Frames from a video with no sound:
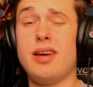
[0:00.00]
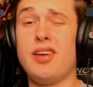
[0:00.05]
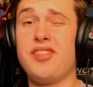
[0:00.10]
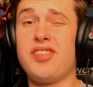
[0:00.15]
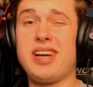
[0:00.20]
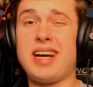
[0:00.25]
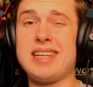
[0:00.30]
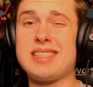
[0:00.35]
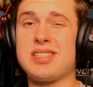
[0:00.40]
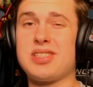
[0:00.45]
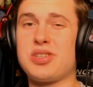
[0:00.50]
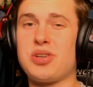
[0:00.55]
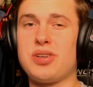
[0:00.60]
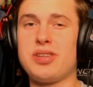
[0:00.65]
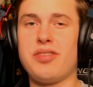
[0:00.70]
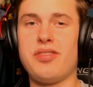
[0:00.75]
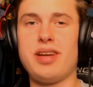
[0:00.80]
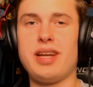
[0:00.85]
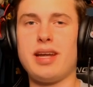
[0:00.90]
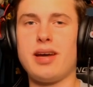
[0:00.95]
If you guys enjoyed
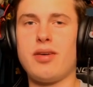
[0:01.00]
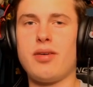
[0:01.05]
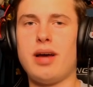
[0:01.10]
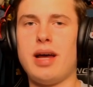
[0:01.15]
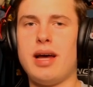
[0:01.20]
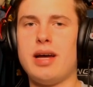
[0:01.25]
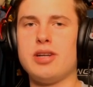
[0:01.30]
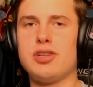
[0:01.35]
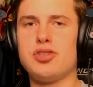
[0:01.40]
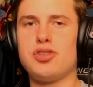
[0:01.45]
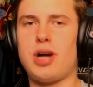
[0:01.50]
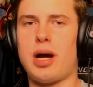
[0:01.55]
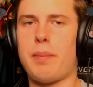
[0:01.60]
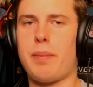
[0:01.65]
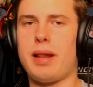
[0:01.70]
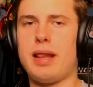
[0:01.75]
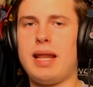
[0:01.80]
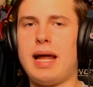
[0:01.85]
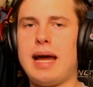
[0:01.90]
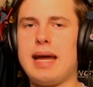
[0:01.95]
the video,
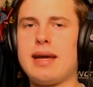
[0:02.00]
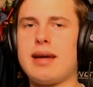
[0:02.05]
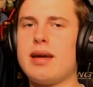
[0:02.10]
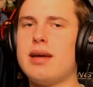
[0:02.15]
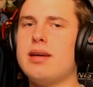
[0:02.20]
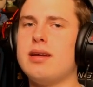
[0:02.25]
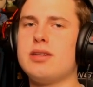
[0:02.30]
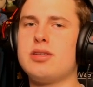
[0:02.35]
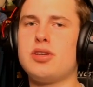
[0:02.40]
drop a like.